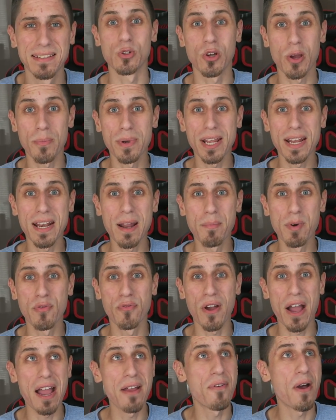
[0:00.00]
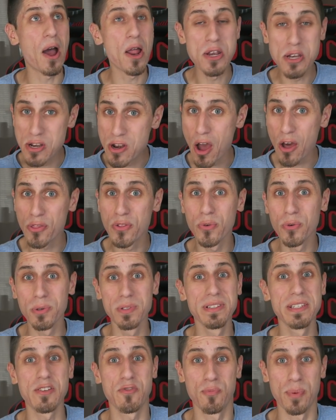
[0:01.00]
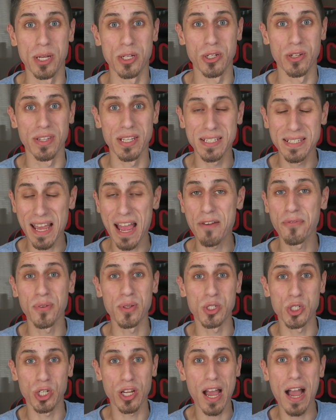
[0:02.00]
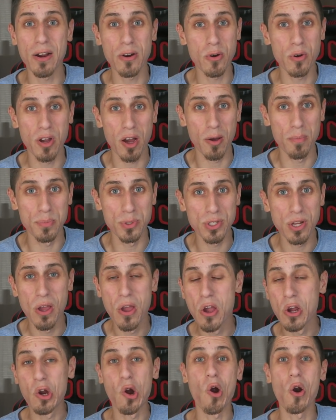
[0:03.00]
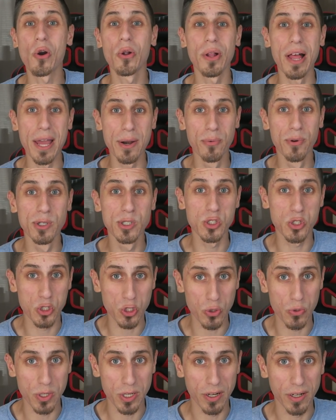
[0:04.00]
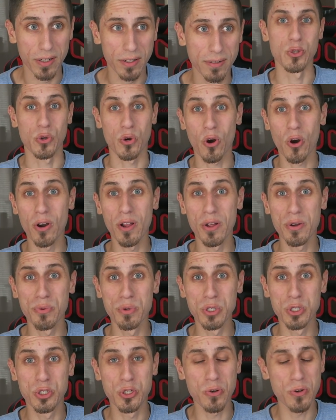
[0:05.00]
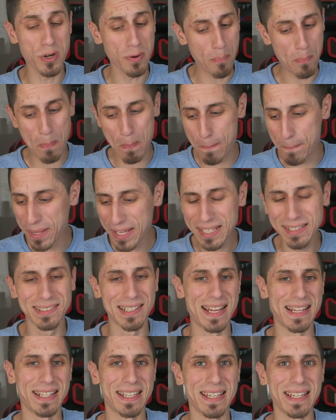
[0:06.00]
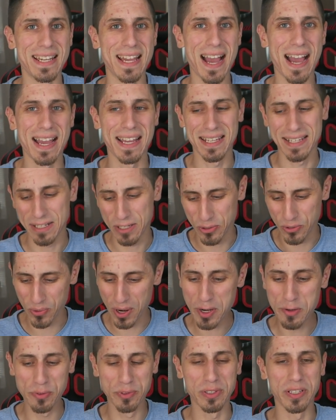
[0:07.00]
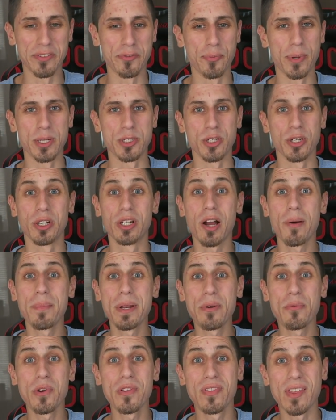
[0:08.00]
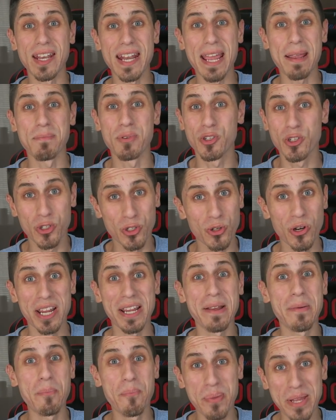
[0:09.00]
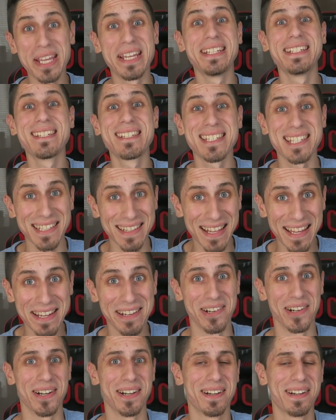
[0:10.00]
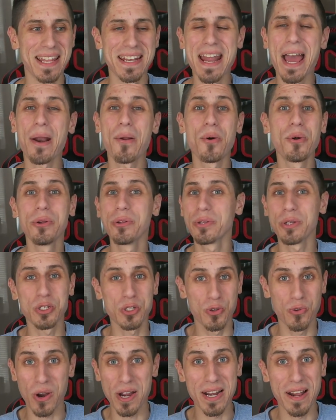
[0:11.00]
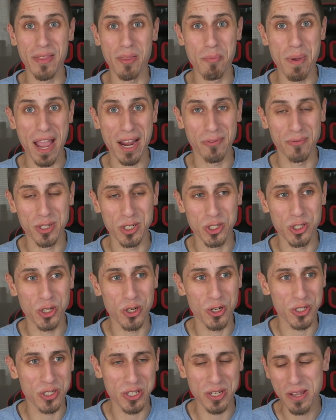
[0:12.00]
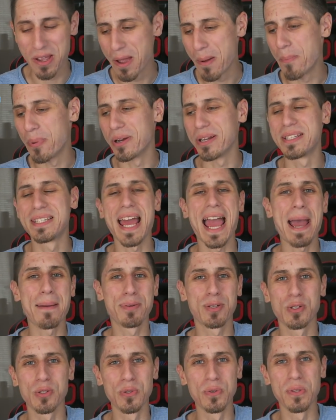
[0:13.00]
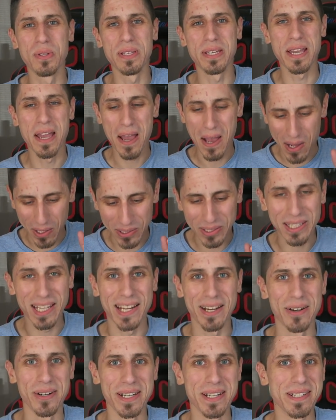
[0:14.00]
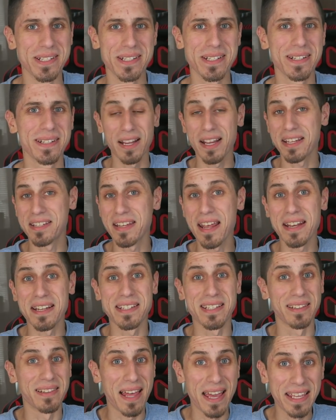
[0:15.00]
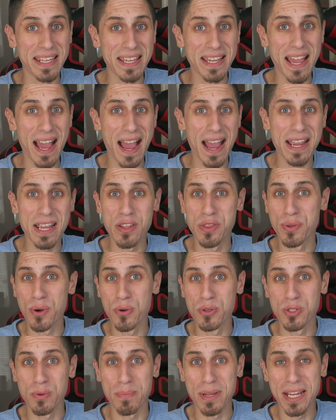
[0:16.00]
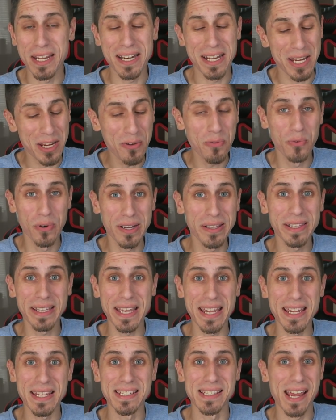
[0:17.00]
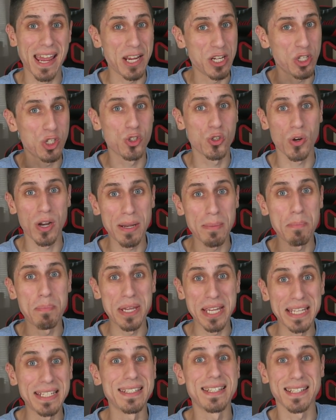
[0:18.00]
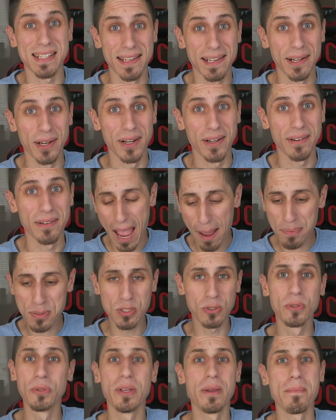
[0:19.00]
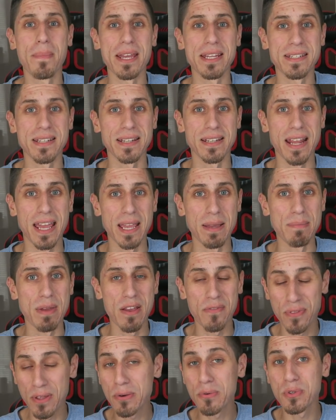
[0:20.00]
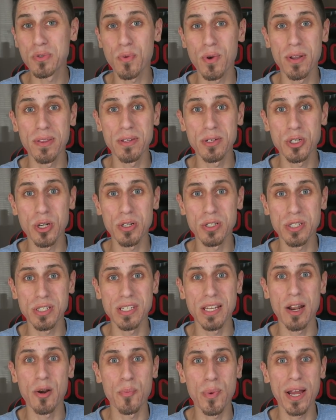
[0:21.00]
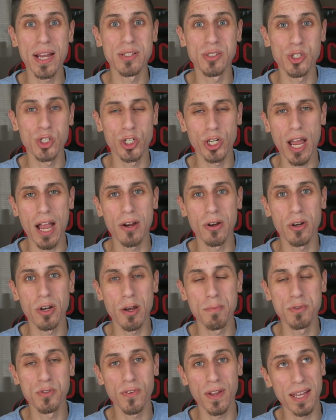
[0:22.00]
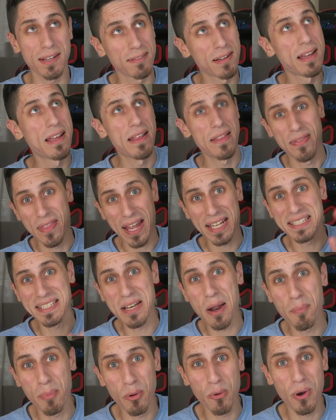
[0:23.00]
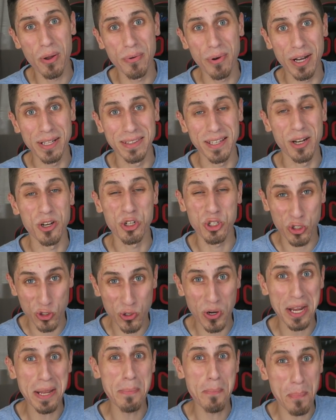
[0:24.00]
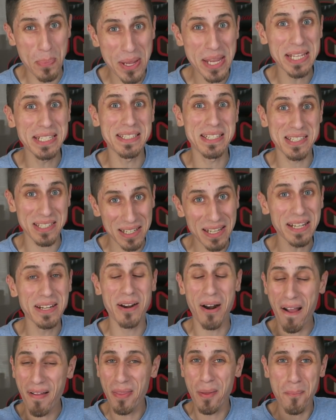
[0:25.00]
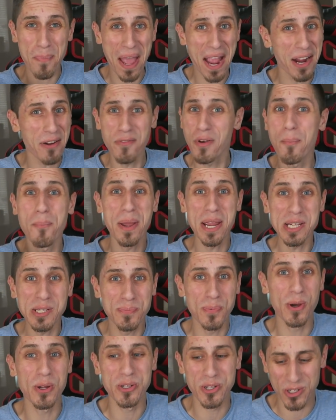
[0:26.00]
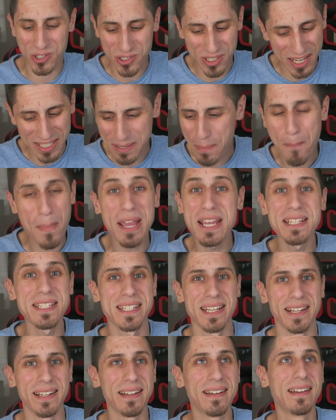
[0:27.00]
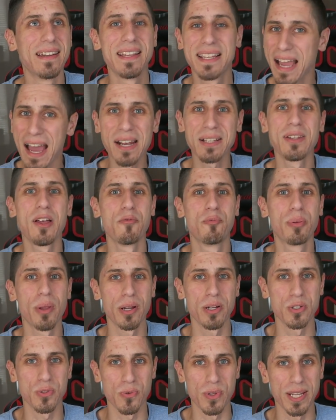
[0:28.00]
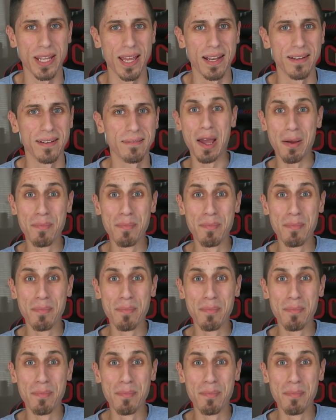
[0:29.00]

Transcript: So coming in at number five, another relief pitcher. This guy for the Chicago Cubs, Carl Edwards Jr. So Carl Edwards Jr., big lanky guy, great relief pitcher, coming in with the name String Bean Slinger. It not only looks great on the back of his jersey, but it's absolutely hilarious. Like I said, he's a lanky guy. He throws some heat. He really is a string bean slinger. Absolutely amazing name. If there was one of the jerseys I'd buy as a Chicago Cubs fan, that's number one right there. String Bean Slinger on the back of a baseball jersey. That's amazing. Gotta love Players Weekend.